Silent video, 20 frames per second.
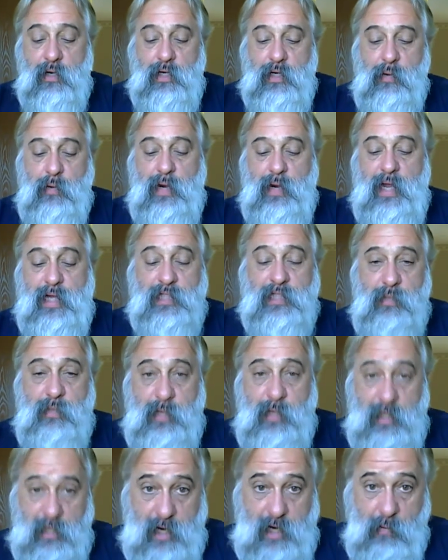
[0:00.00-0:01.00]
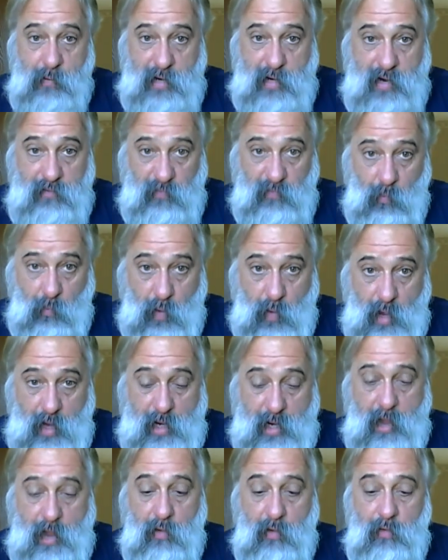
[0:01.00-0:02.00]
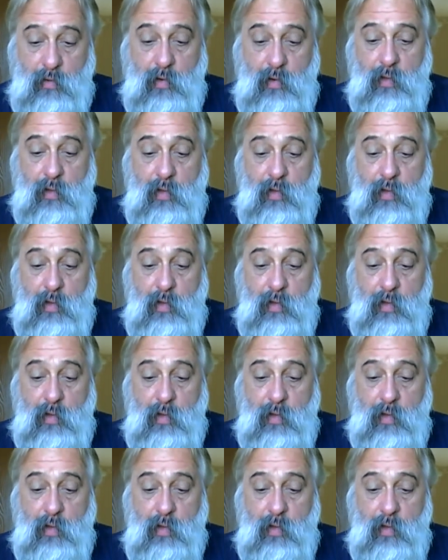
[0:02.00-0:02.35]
it would actually mean that I would have to walk out.